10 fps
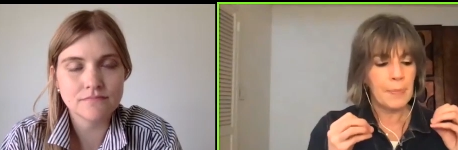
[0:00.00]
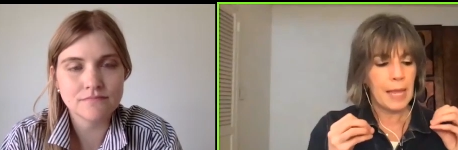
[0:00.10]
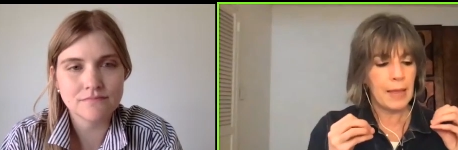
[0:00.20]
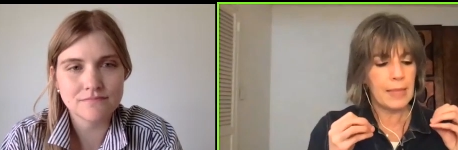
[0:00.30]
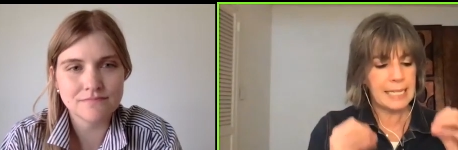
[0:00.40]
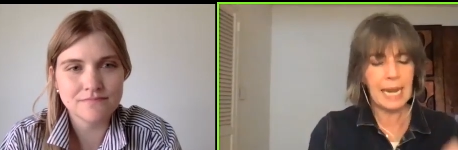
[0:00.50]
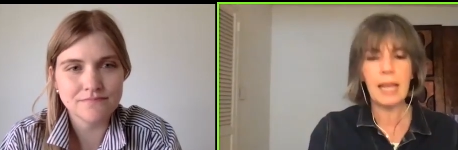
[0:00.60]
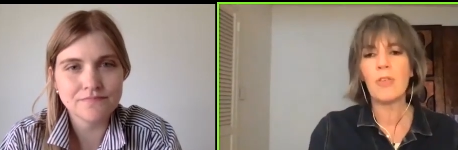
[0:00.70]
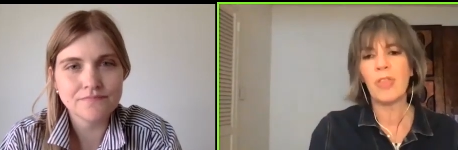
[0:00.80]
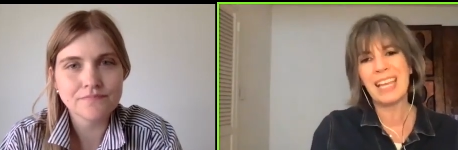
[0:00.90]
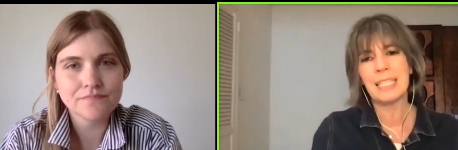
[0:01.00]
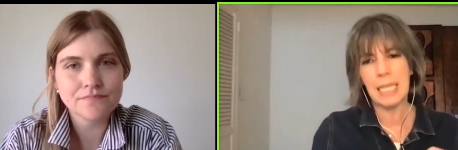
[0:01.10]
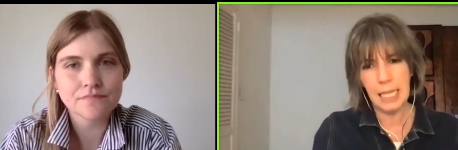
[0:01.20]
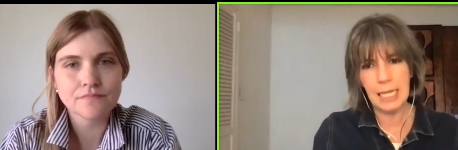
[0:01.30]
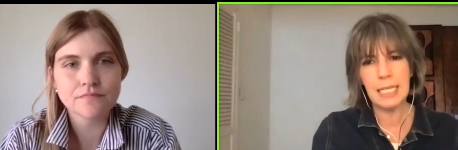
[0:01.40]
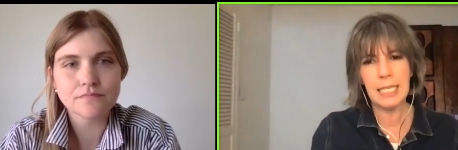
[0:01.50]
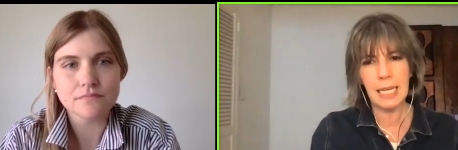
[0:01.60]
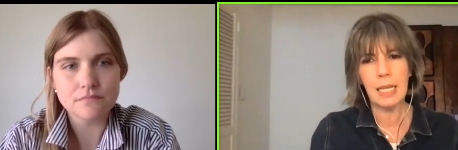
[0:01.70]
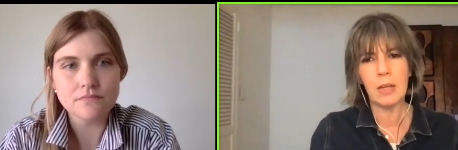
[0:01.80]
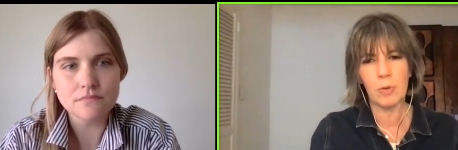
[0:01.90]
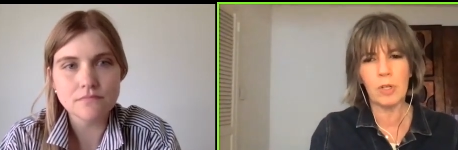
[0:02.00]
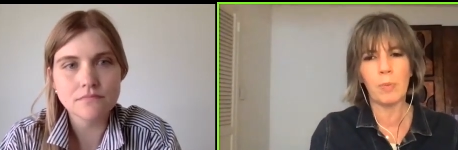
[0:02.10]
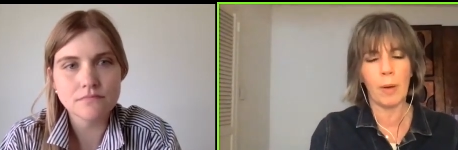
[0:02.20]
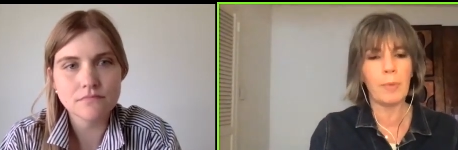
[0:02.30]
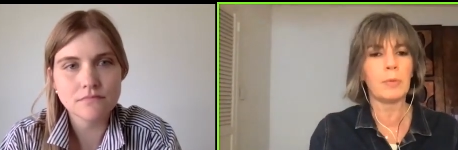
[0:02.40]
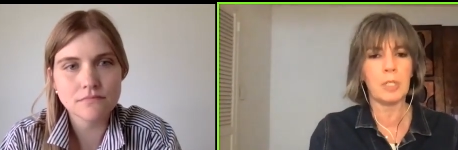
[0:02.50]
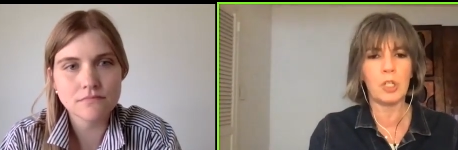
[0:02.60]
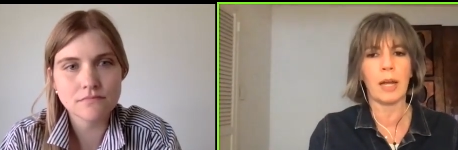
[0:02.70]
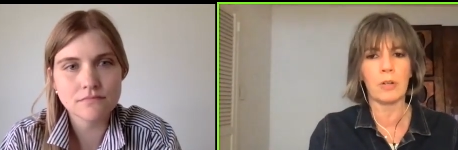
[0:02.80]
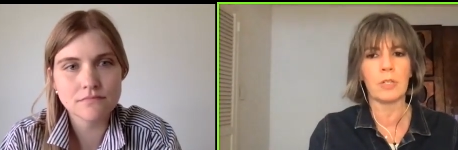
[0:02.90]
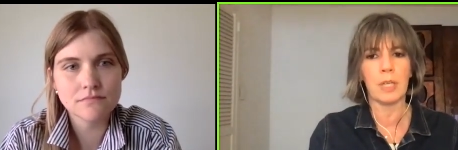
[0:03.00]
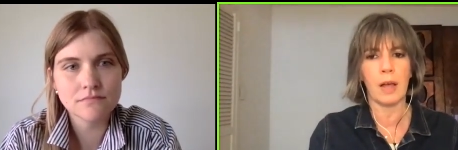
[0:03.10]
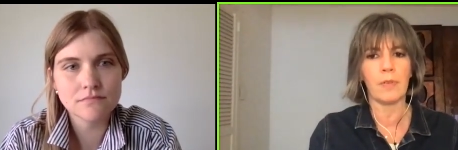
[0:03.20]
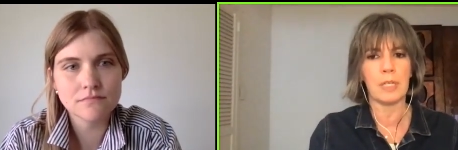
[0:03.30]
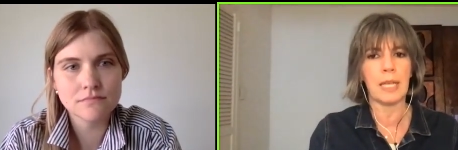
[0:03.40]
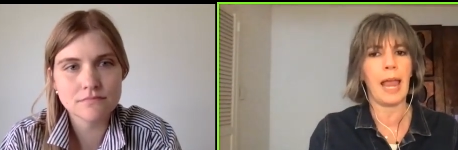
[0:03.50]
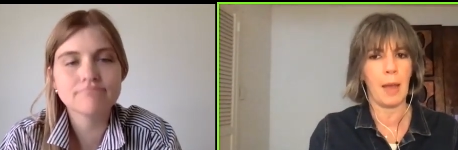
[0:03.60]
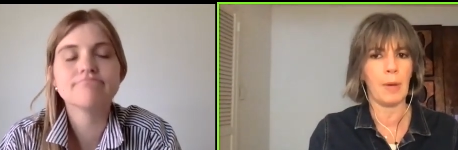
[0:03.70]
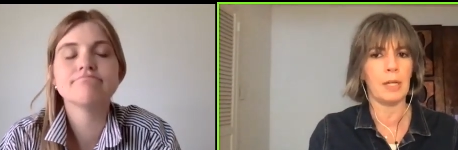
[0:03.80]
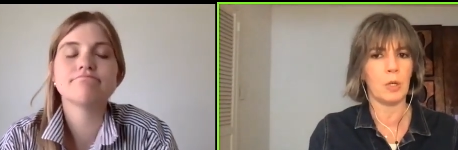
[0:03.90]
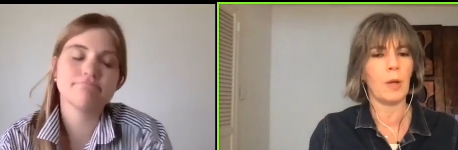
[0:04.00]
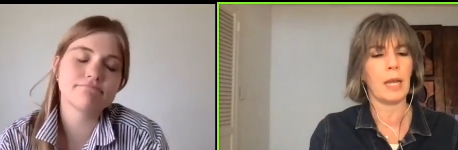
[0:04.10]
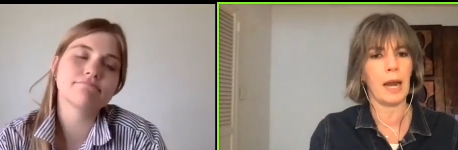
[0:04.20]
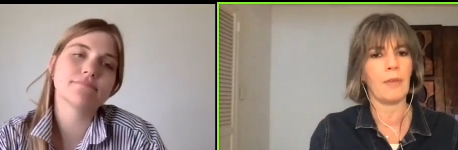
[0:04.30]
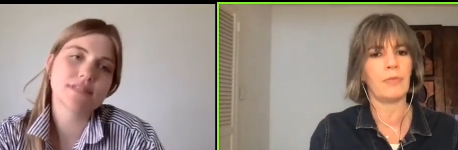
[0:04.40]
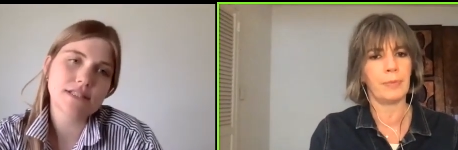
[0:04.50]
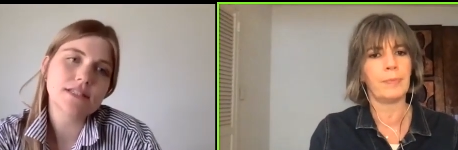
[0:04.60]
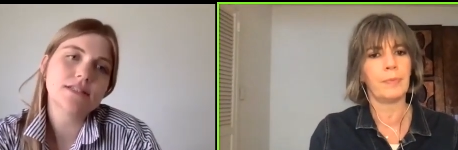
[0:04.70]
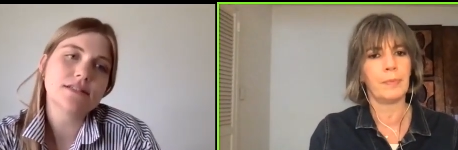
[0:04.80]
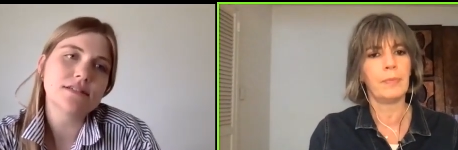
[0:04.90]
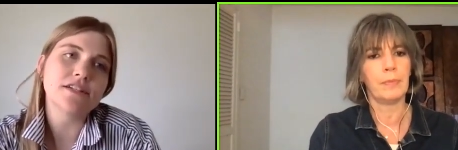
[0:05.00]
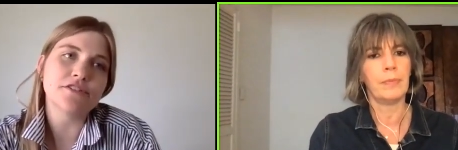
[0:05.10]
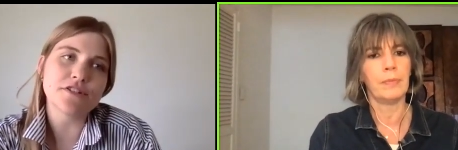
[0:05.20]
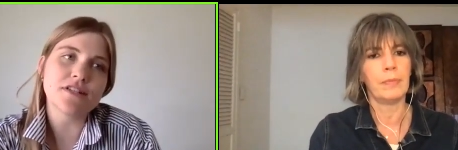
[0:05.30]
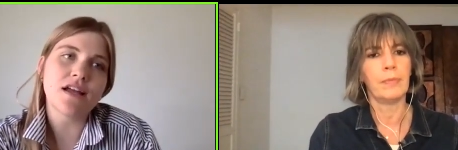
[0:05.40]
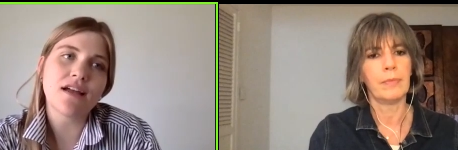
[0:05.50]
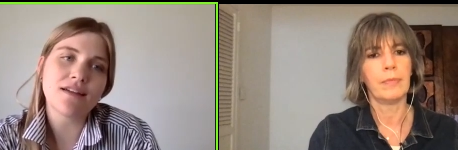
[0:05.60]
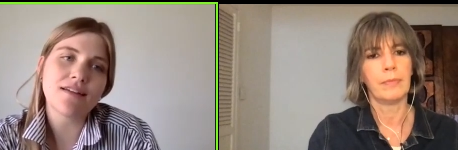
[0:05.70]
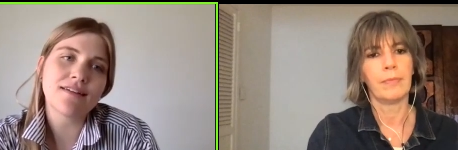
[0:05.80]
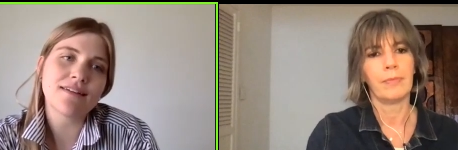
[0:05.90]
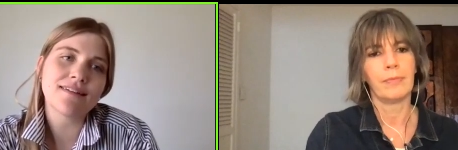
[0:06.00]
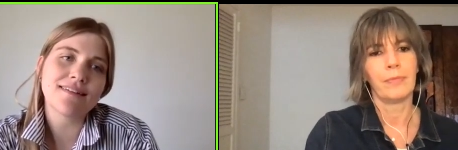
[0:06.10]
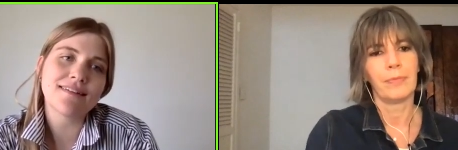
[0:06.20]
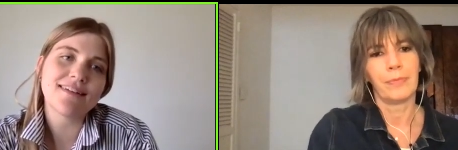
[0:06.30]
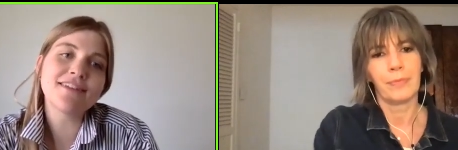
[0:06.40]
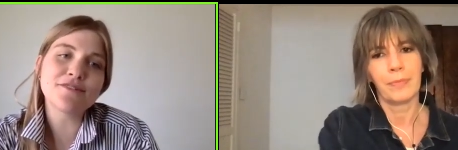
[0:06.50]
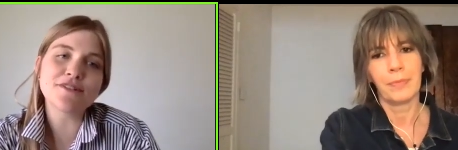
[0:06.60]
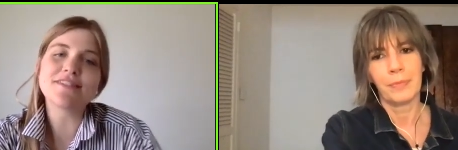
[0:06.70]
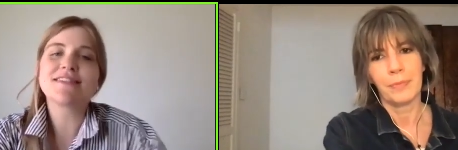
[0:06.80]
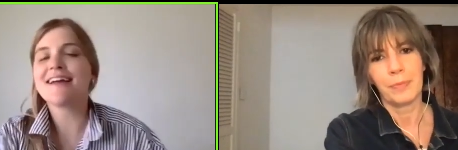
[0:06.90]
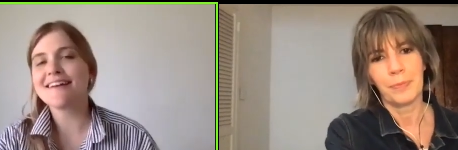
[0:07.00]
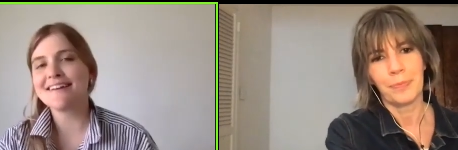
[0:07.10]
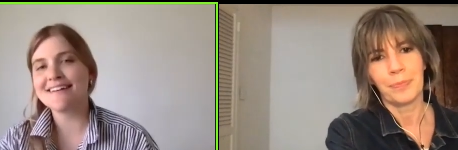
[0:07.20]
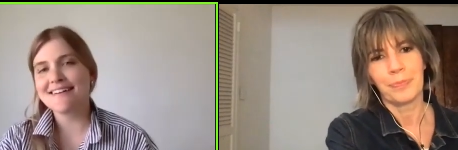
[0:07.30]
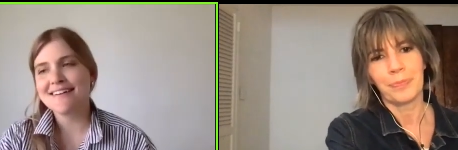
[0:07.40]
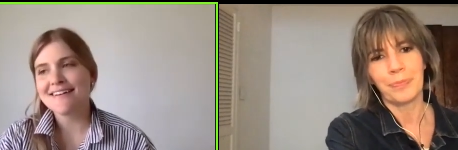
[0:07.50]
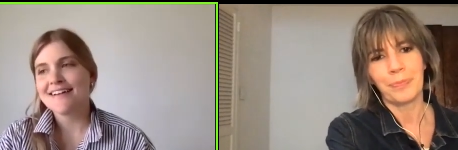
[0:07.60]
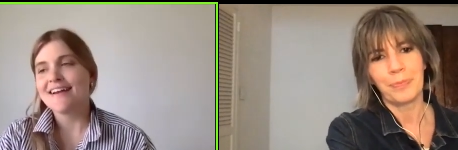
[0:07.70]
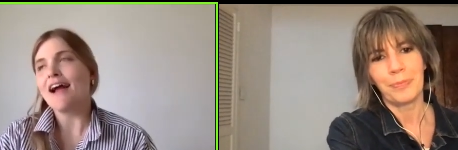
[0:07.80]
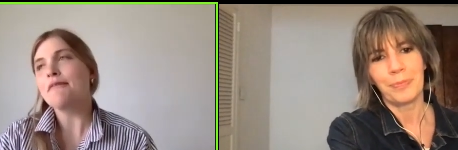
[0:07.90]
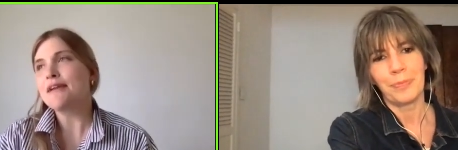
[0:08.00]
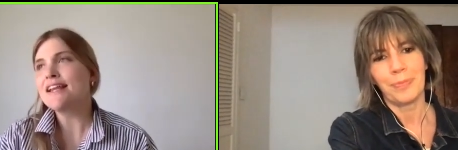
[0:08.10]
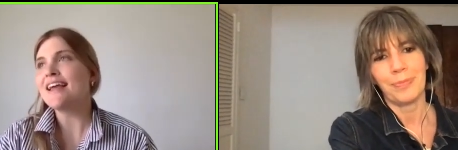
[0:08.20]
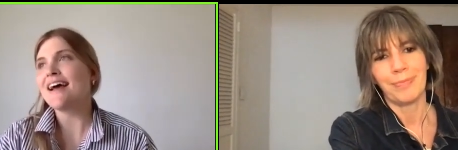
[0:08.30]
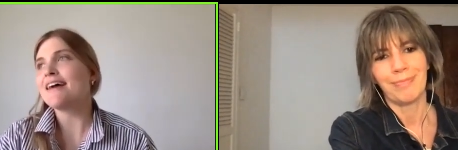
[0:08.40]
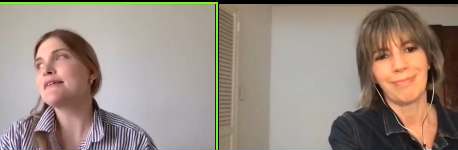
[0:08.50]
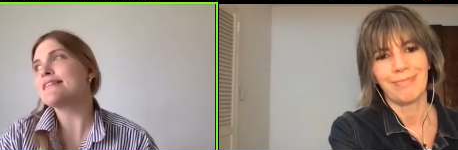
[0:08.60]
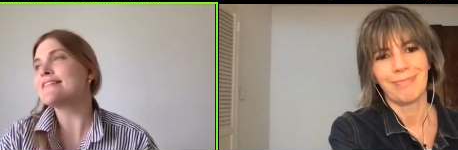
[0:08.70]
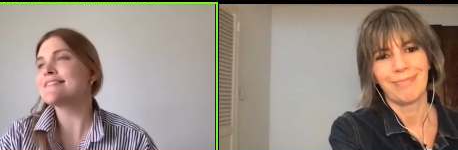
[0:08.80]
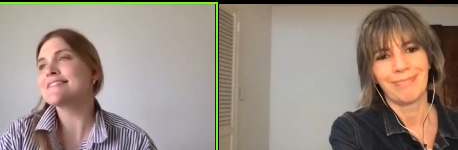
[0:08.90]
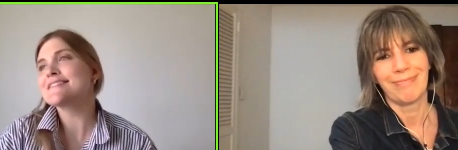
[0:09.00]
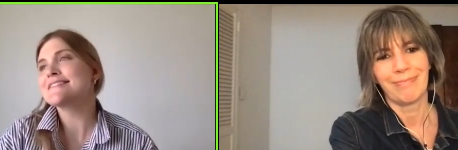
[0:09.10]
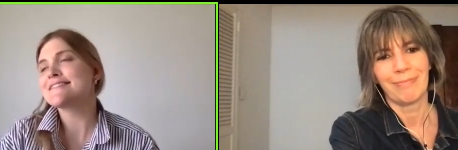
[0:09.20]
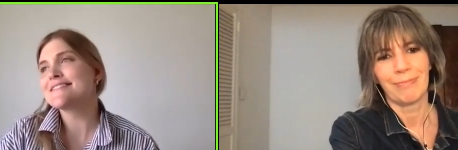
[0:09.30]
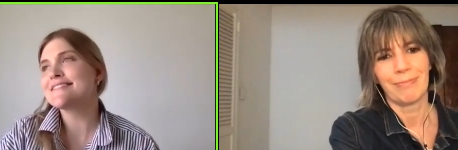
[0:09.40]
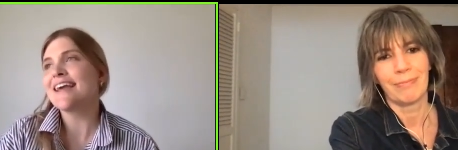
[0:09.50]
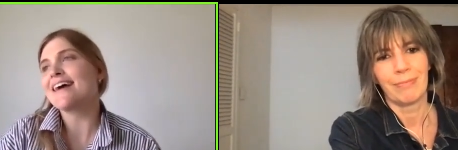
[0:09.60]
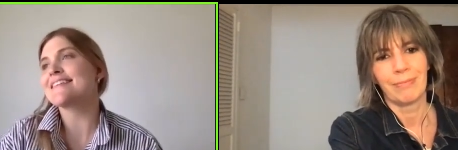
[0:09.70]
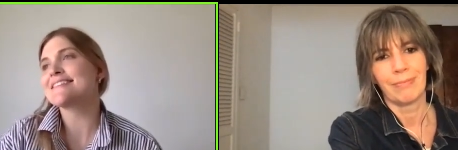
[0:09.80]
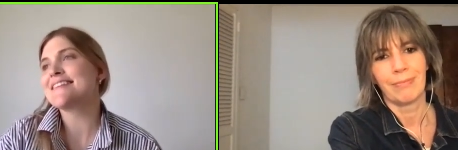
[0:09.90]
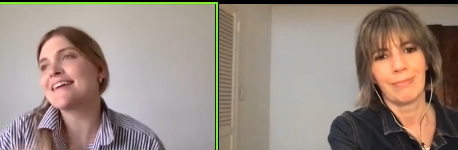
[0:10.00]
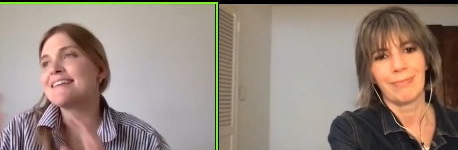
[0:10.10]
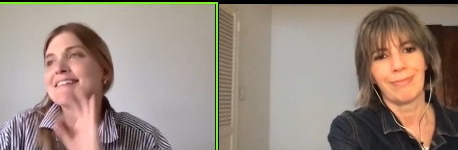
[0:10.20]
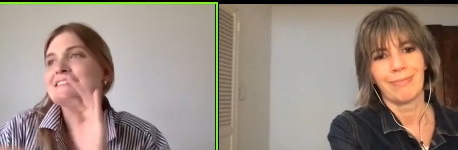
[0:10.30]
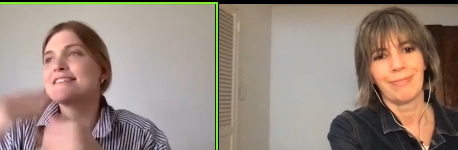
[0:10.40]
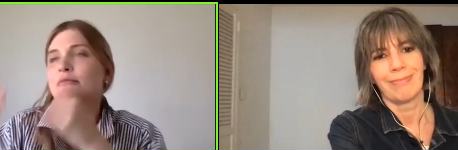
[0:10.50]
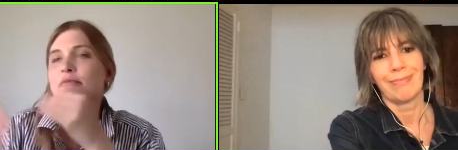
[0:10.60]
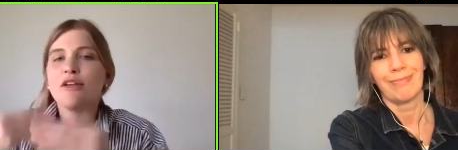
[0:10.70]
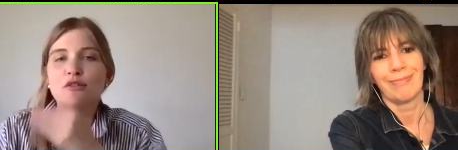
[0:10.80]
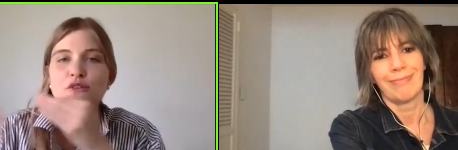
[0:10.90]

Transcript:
Speaker 1: and the day you think it's easy you should probably check yourself and say am i doing enough
Speaker 2: interesting interesting i mean yeah I, it's yeah it's i guess it's something you